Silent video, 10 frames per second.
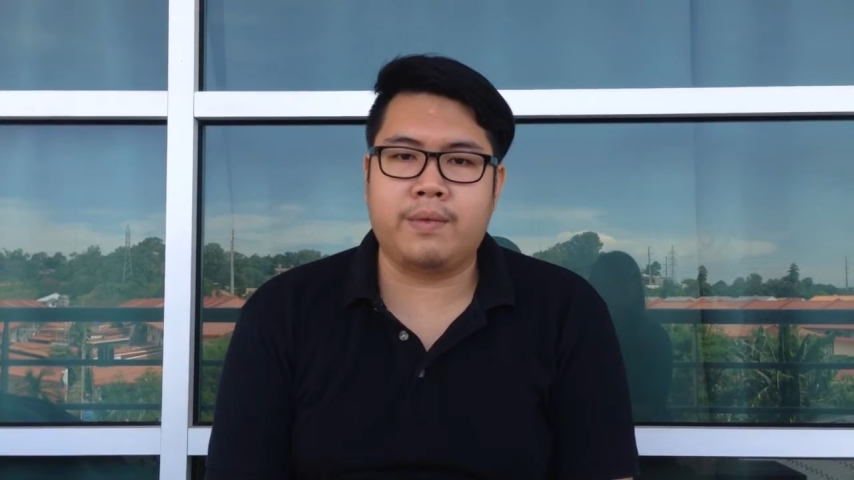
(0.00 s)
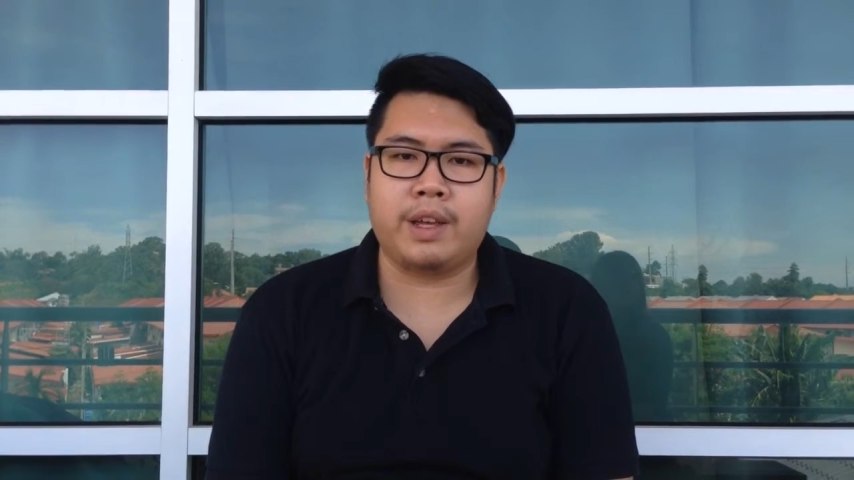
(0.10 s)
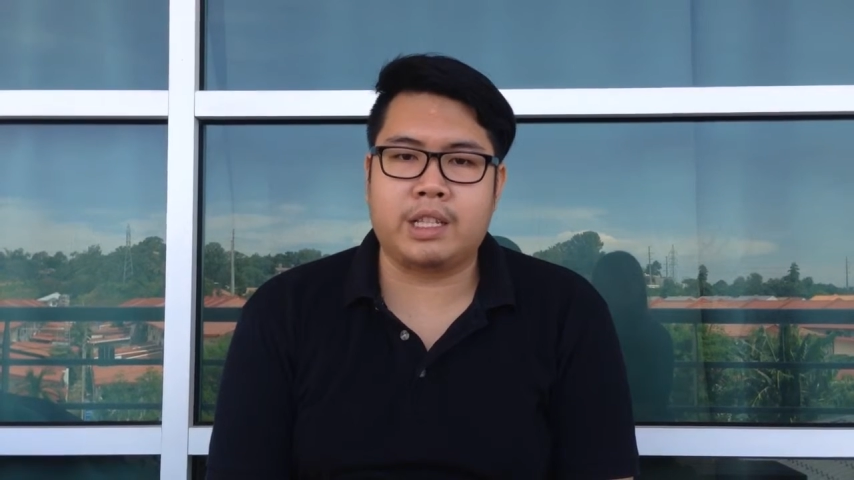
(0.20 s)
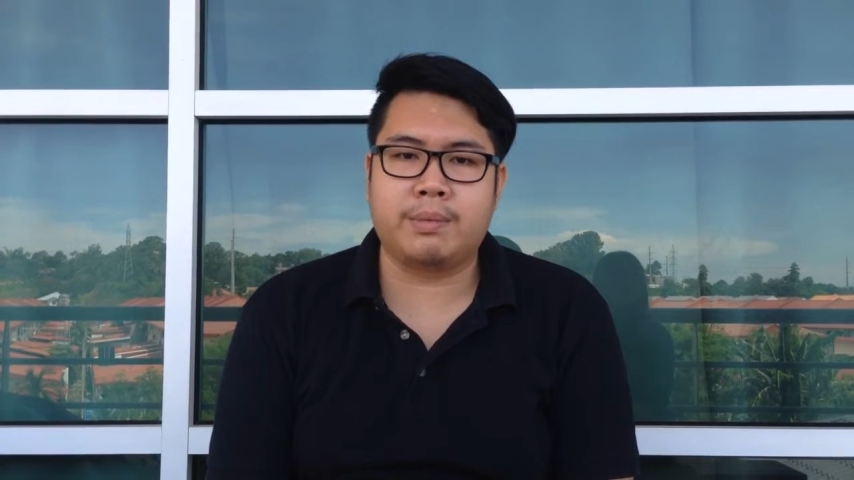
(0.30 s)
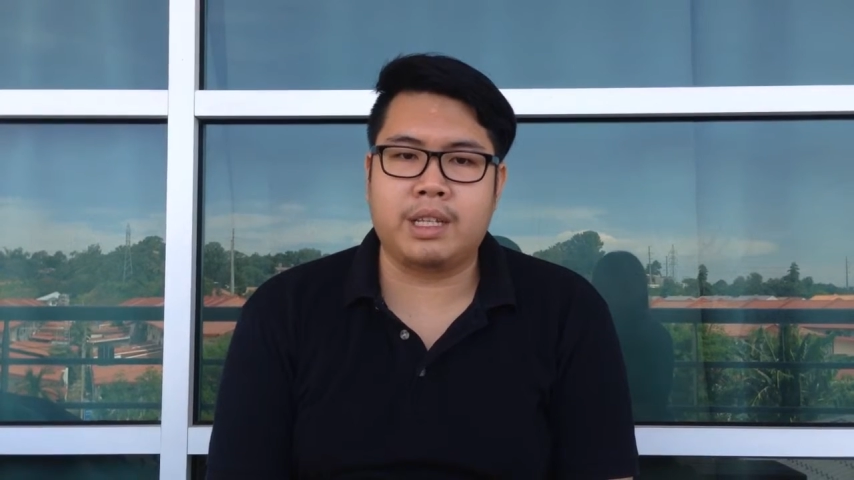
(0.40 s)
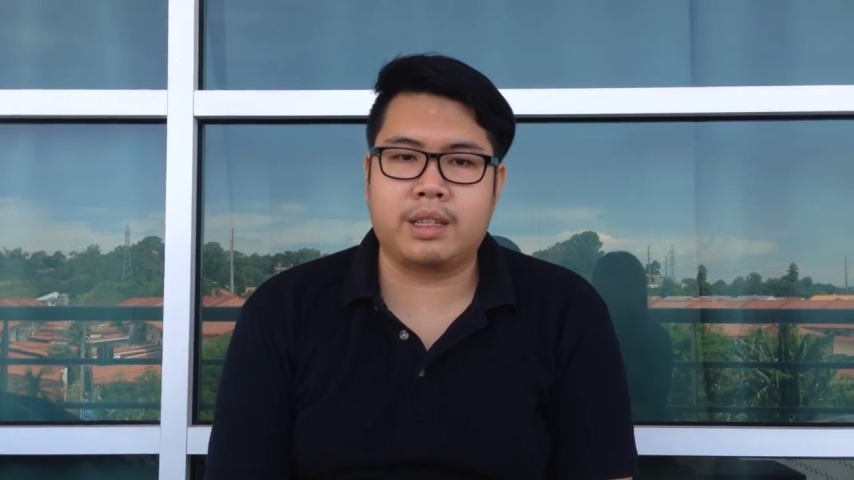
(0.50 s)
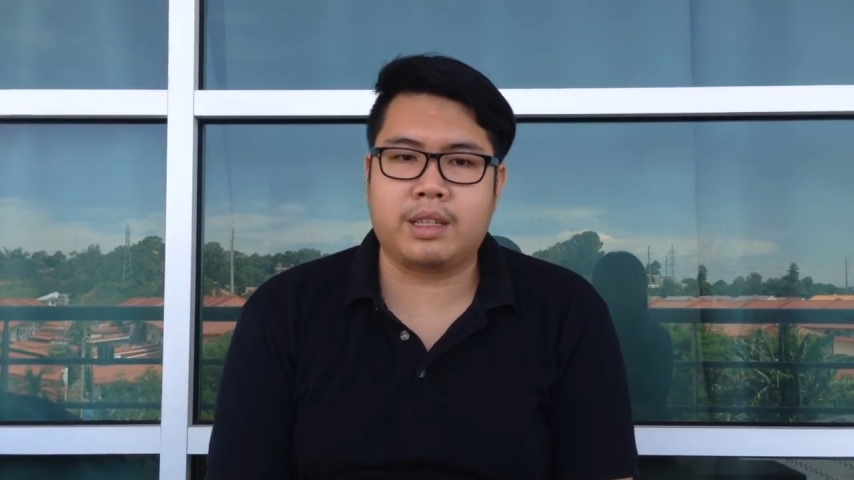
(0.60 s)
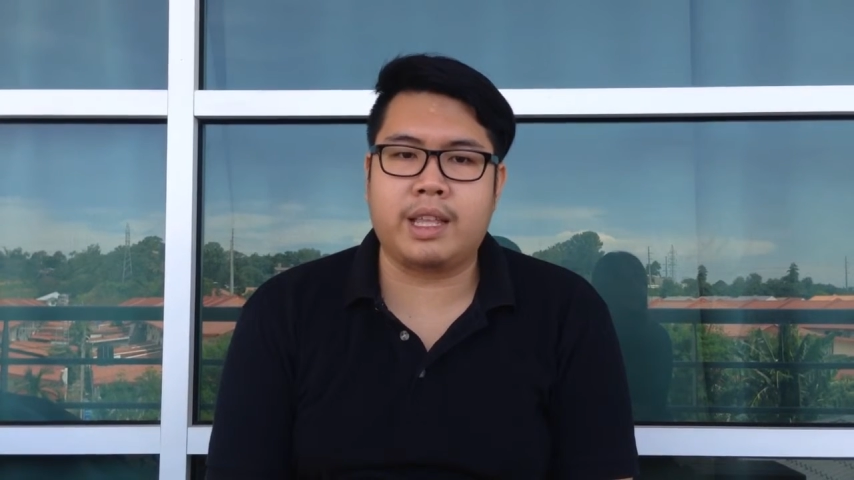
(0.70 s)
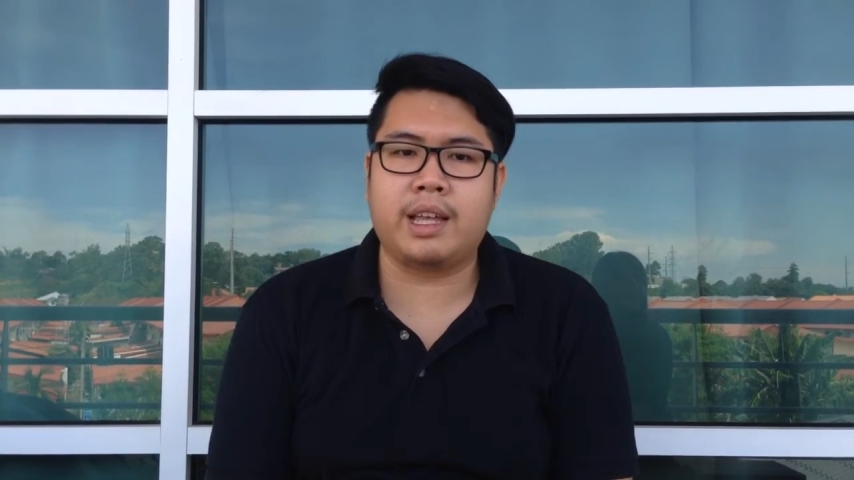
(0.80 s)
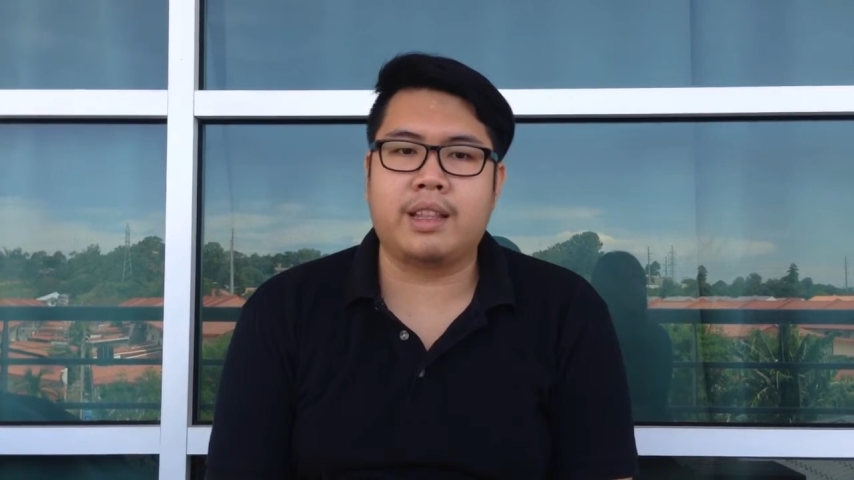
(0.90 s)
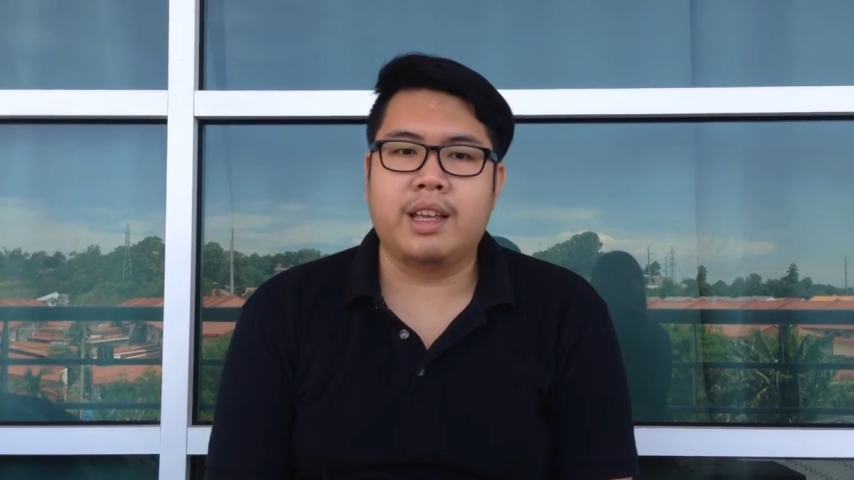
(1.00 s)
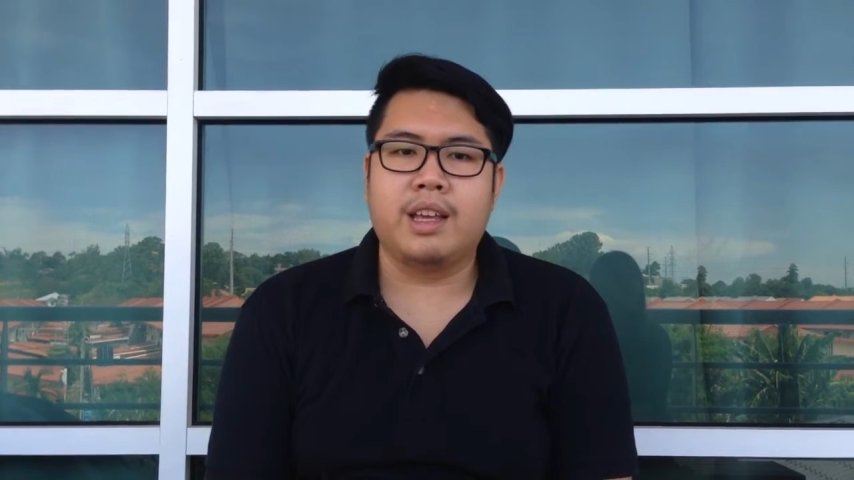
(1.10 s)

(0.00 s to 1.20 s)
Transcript: investments that